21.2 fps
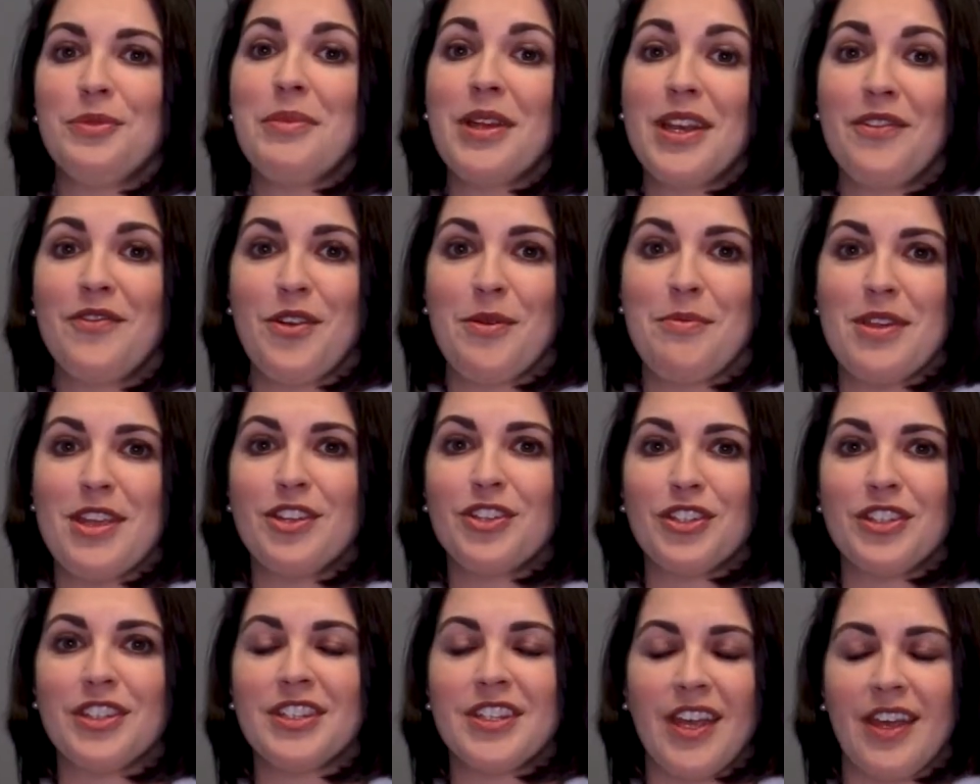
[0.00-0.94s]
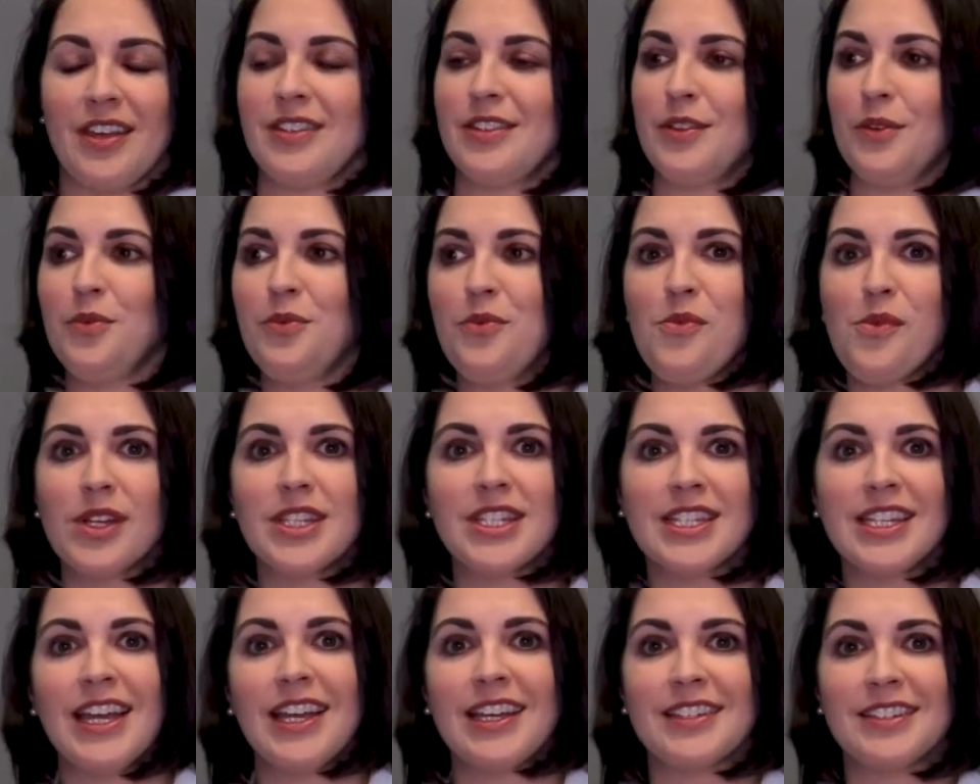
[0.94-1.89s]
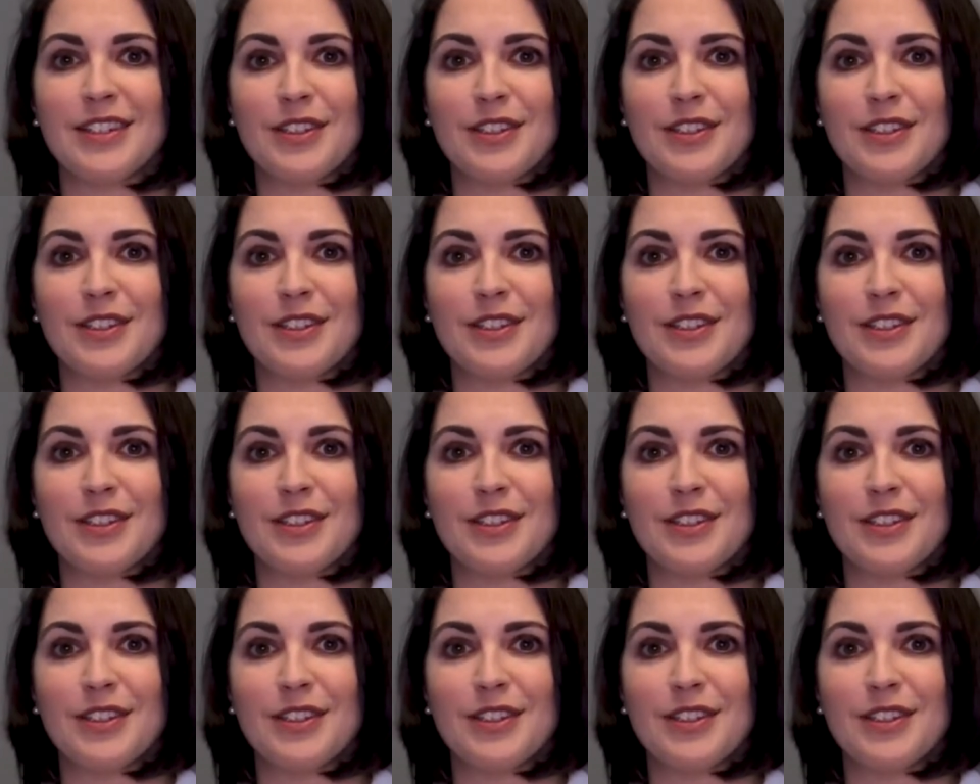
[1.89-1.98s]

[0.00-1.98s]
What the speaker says: Many of our patients ask, what's next?